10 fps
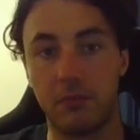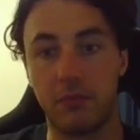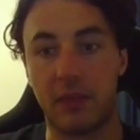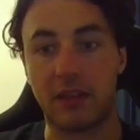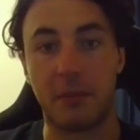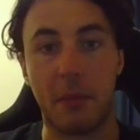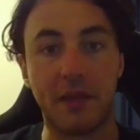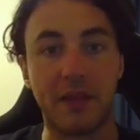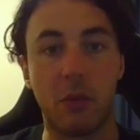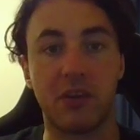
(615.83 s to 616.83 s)
that the
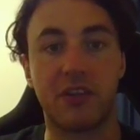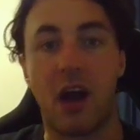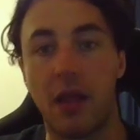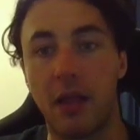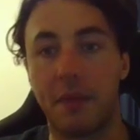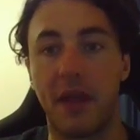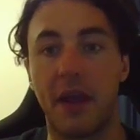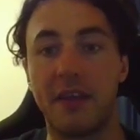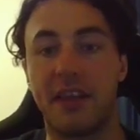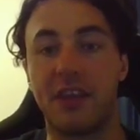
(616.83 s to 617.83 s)
main thing I wanted to highlight
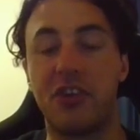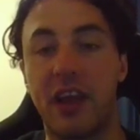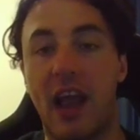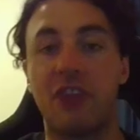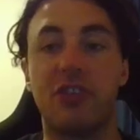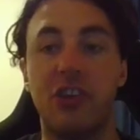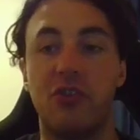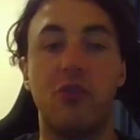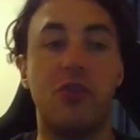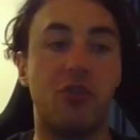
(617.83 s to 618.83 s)
there is that you can actually
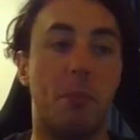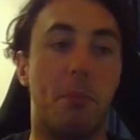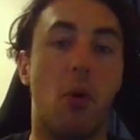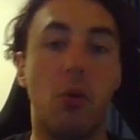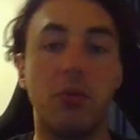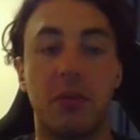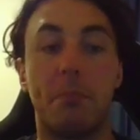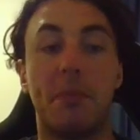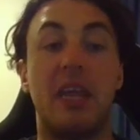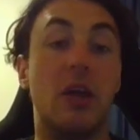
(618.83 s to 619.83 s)
use your ball to
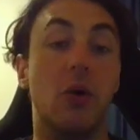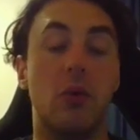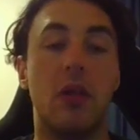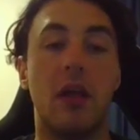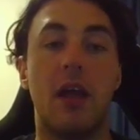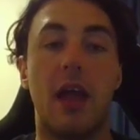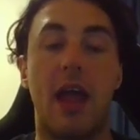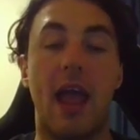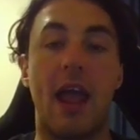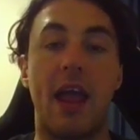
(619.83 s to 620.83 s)
peel.
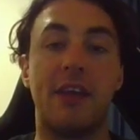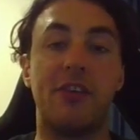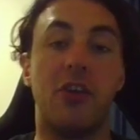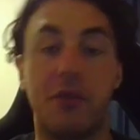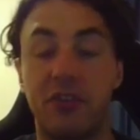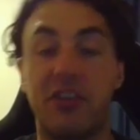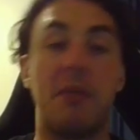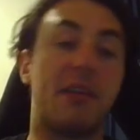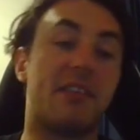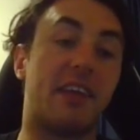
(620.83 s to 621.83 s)
And if your
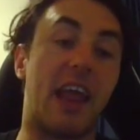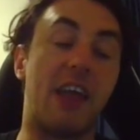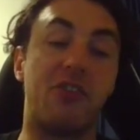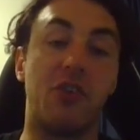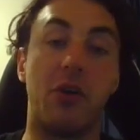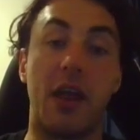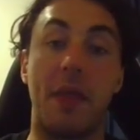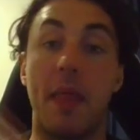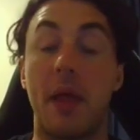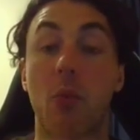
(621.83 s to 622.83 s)
team gets engaged on,
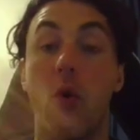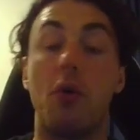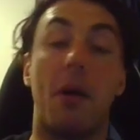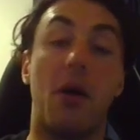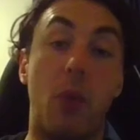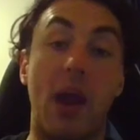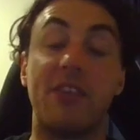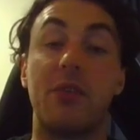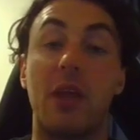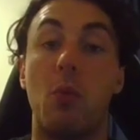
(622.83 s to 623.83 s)
and then they
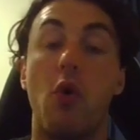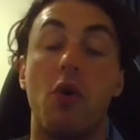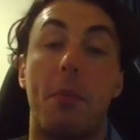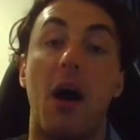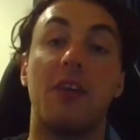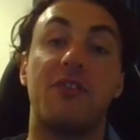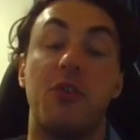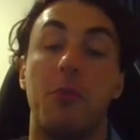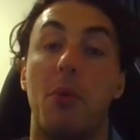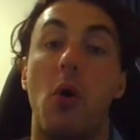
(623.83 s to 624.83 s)
wait till they walk past
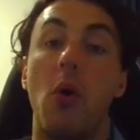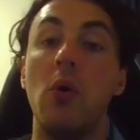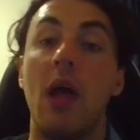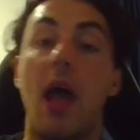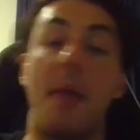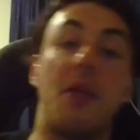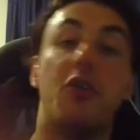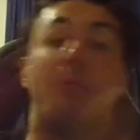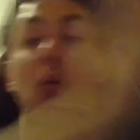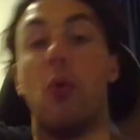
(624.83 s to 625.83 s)
your ball, and
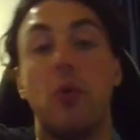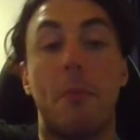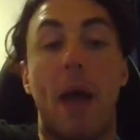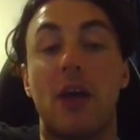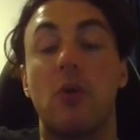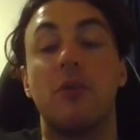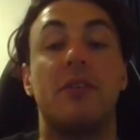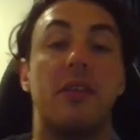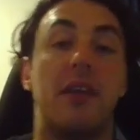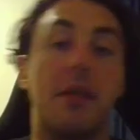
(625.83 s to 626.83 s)
then you pull them back
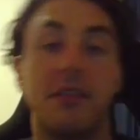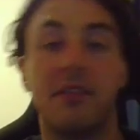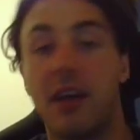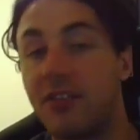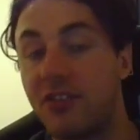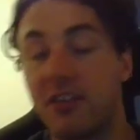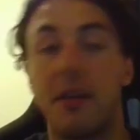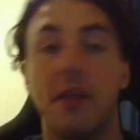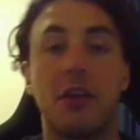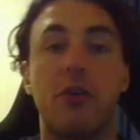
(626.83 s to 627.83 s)
onto the other side. It's just
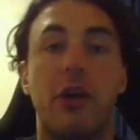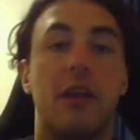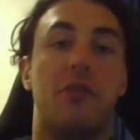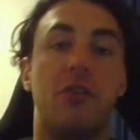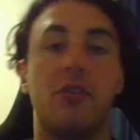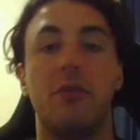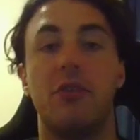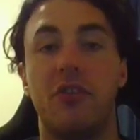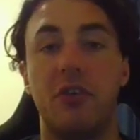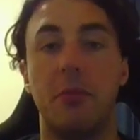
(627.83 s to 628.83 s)
another creative use of
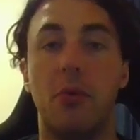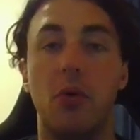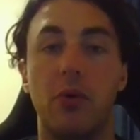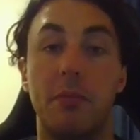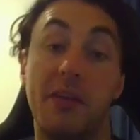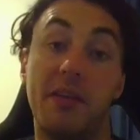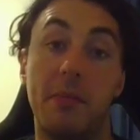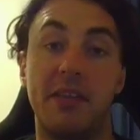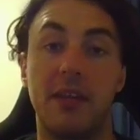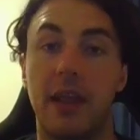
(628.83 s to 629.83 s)
using your ball in
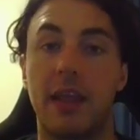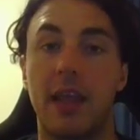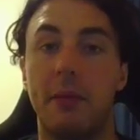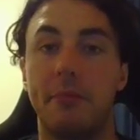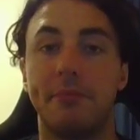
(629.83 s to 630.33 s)
mid to late game.